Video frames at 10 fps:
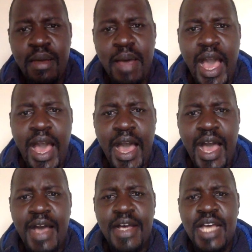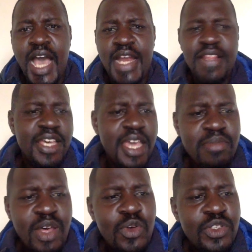Another game
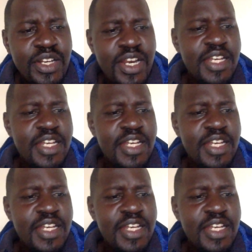that was really